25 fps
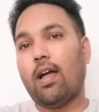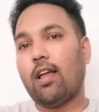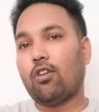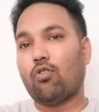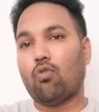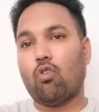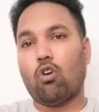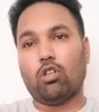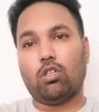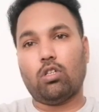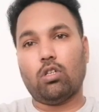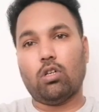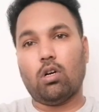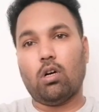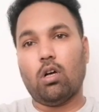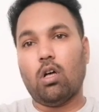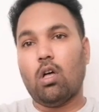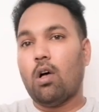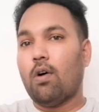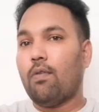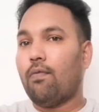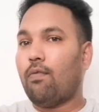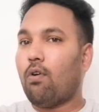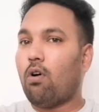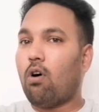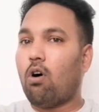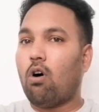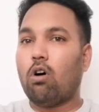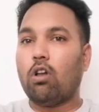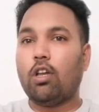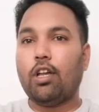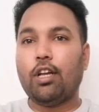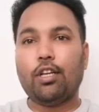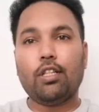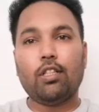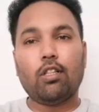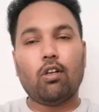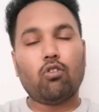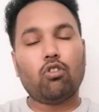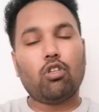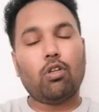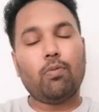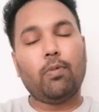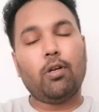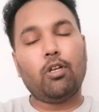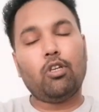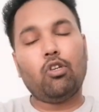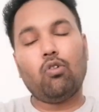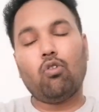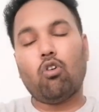and quarter. For all
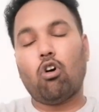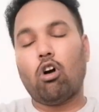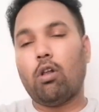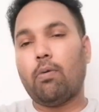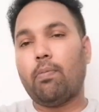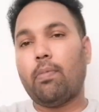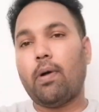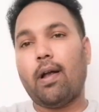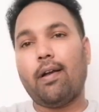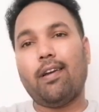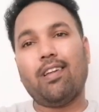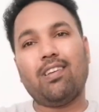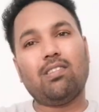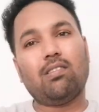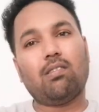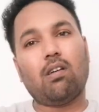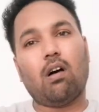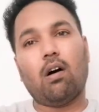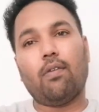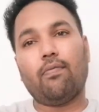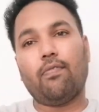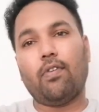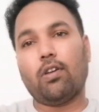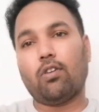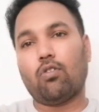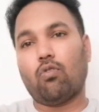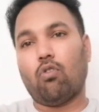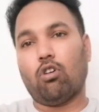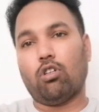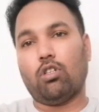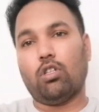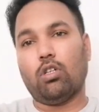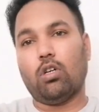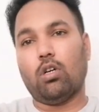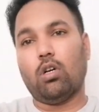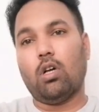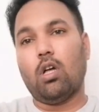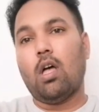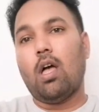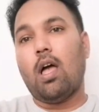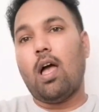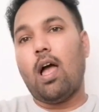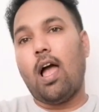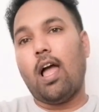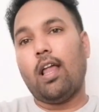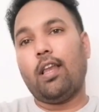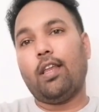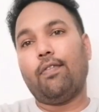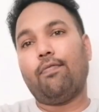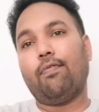18,000 BTU, all band is half and quarter.
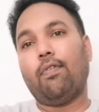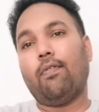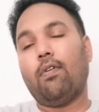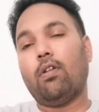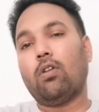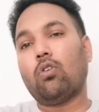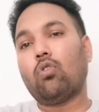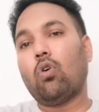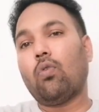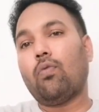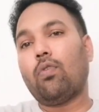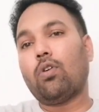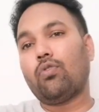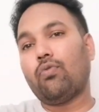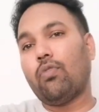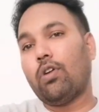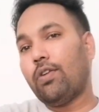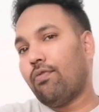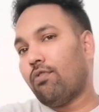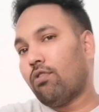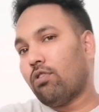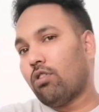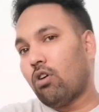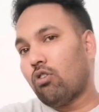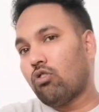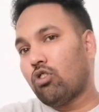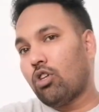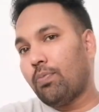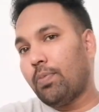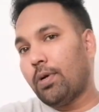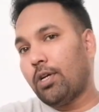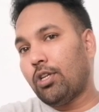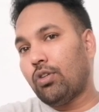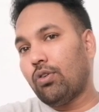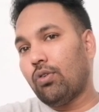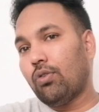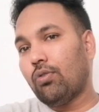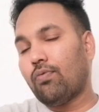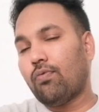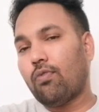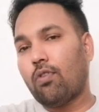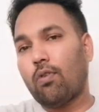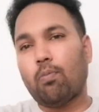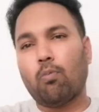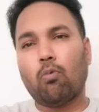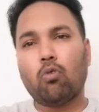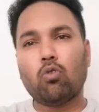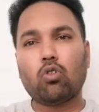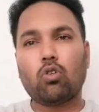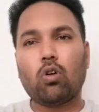And if you will go for 24,000 BTU,
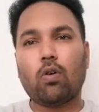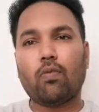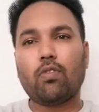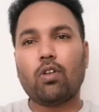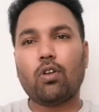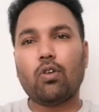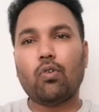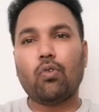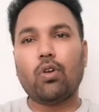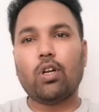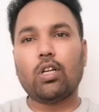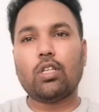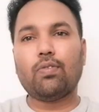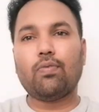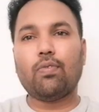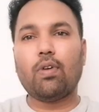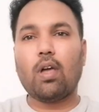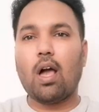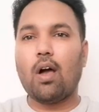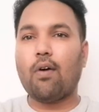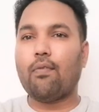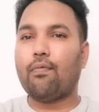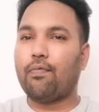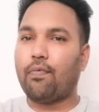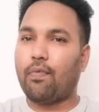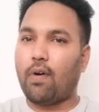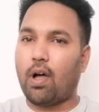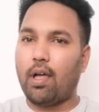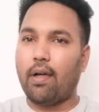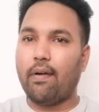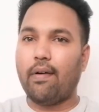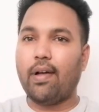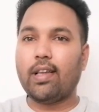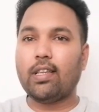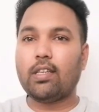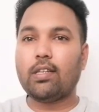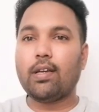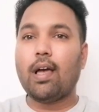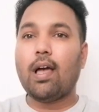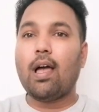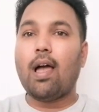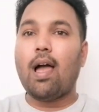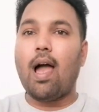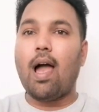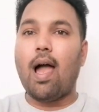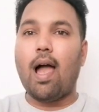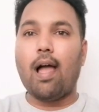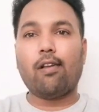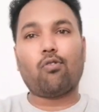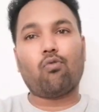for most of the units we have 5/8
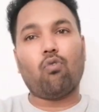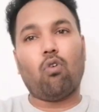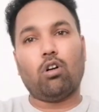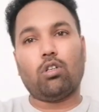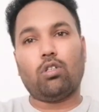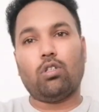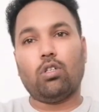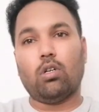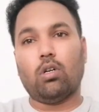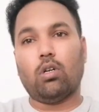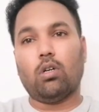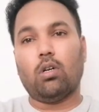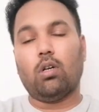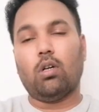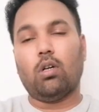and quarter,